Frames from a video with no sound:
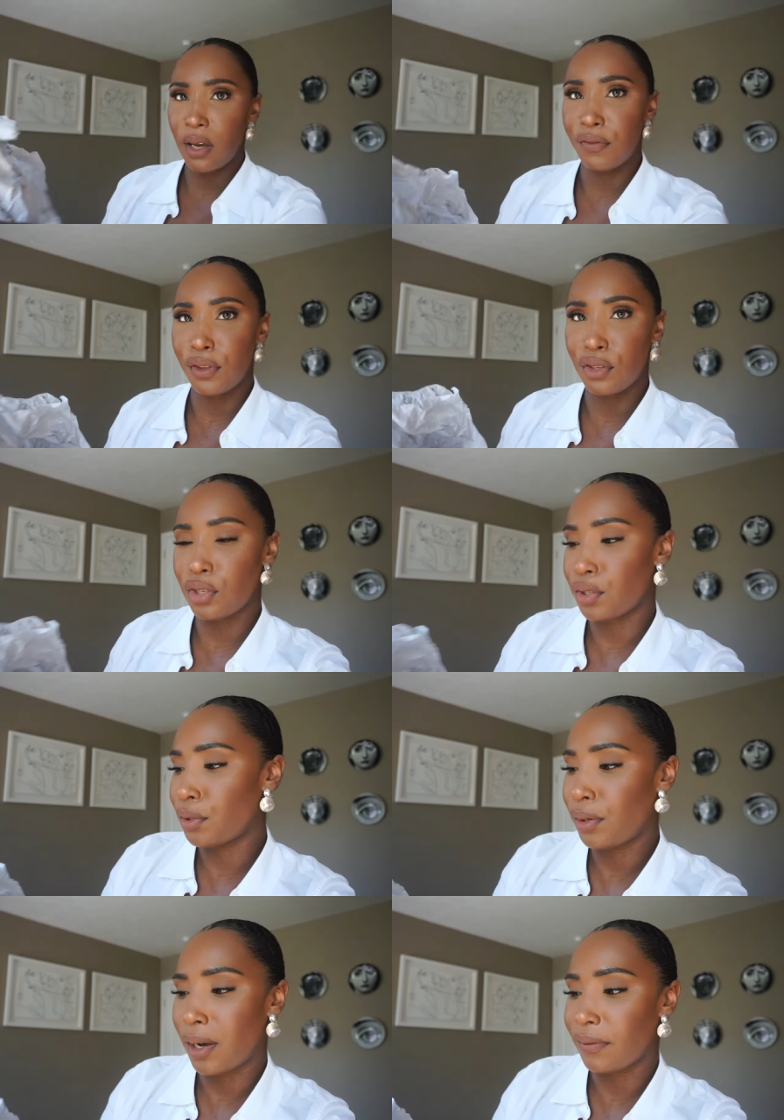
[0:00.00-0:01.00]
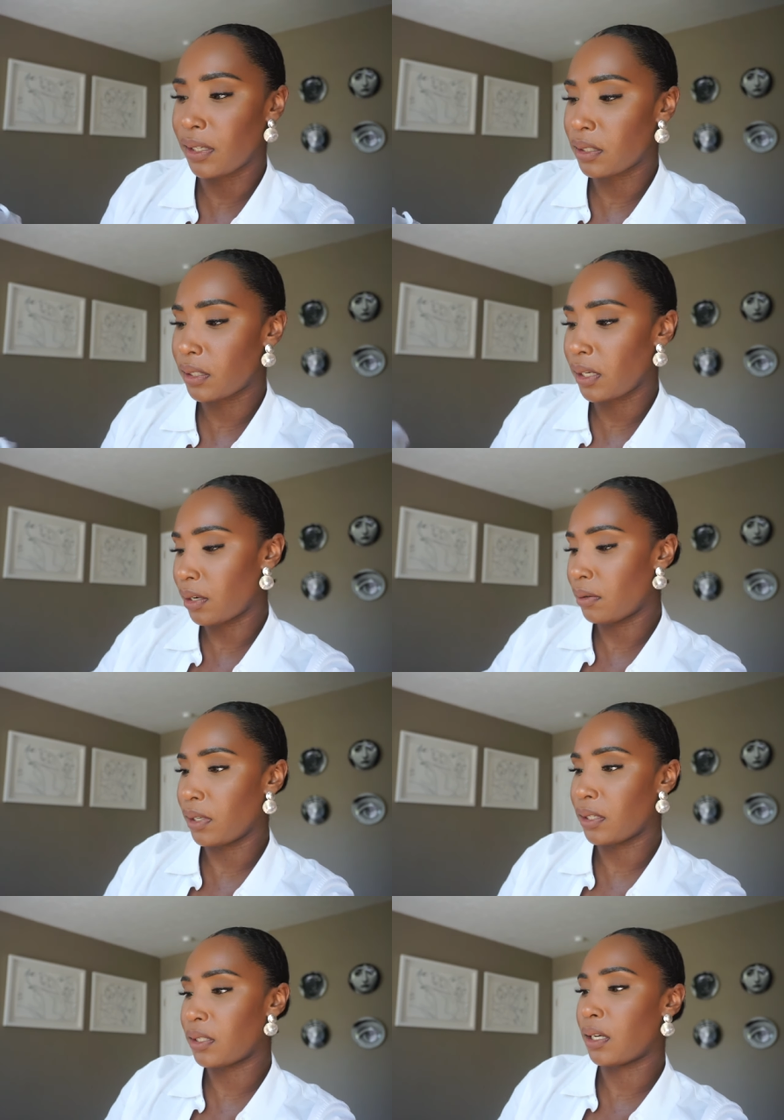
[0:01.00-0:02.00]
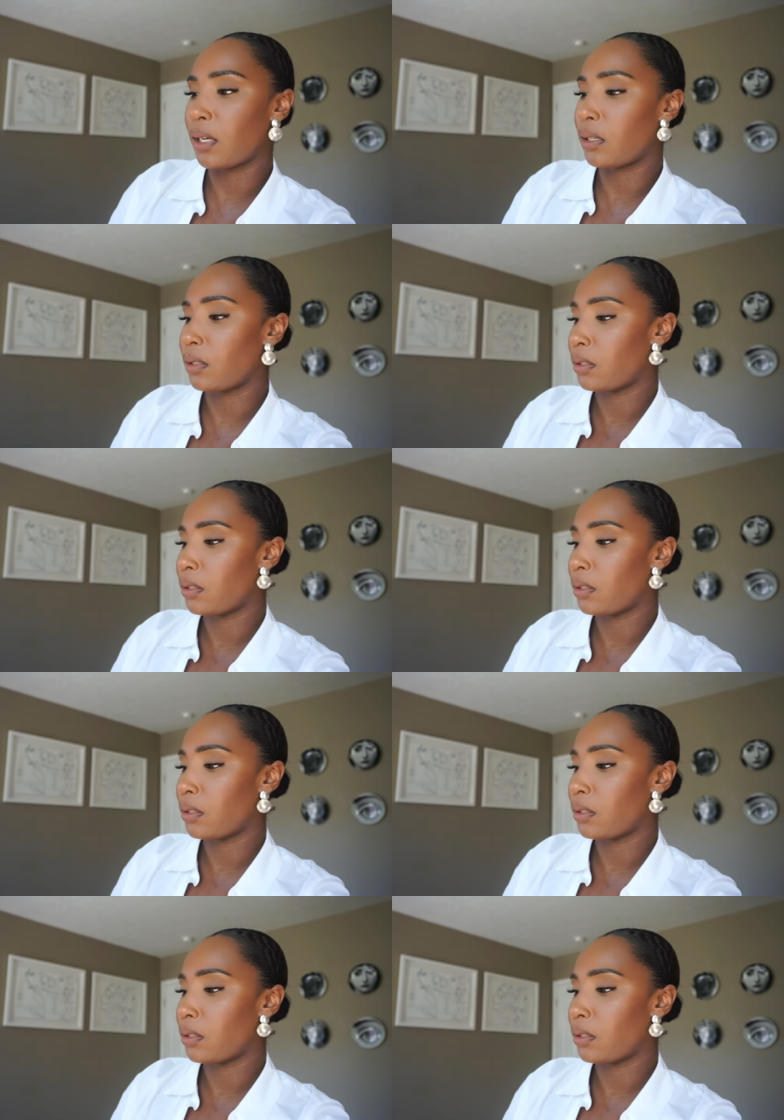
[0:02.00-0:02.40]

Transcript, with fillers: of the two. Obviously, I don't need to